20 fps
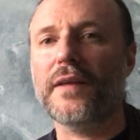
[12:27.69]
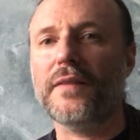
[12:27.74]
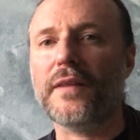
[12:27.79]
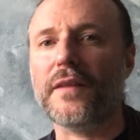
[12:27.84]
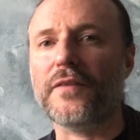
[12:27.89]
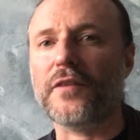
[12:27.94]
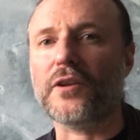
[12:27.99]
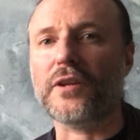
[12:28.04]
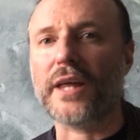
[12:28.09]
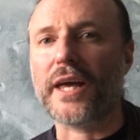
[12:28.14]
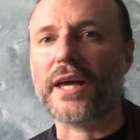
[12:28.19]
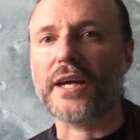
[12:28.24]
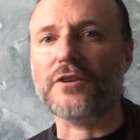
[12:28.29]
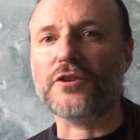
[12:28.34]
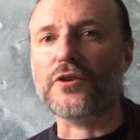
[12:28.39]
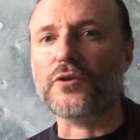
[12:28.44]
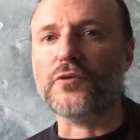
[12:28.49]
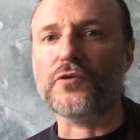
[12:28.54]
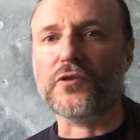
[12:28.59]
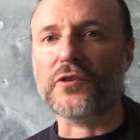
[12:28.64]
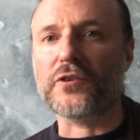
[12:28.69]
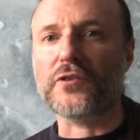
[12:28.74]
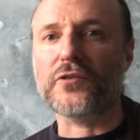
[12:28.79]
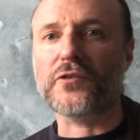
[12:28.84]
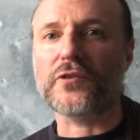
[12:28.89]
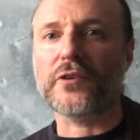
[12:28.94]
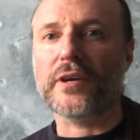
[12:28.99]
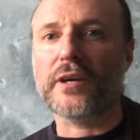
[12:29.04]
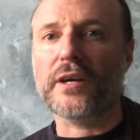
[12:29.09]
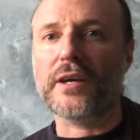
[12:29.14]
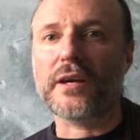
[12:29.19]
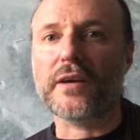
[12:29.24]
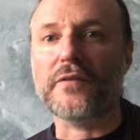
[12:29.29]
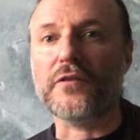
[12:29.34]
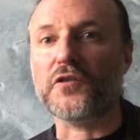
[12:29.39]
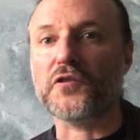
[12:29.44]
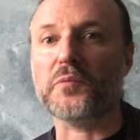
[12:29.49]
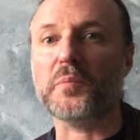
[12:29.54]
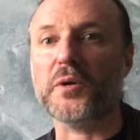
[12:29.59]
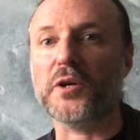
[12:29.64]
that the land uses in
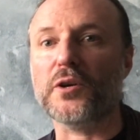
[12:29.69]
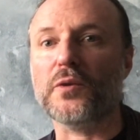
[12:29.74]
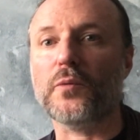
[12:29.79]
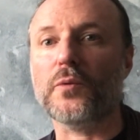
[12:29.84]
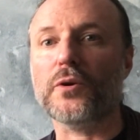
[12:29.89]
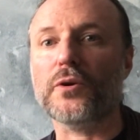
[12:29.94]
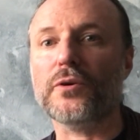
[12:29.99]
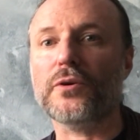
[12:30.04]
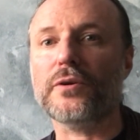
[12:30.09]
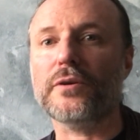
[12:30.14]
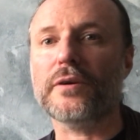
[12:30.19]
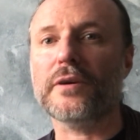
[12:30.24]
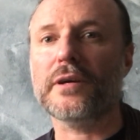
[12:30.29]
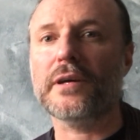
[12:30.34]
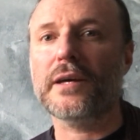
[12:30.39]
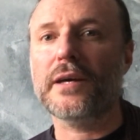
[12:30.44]
the spirit world.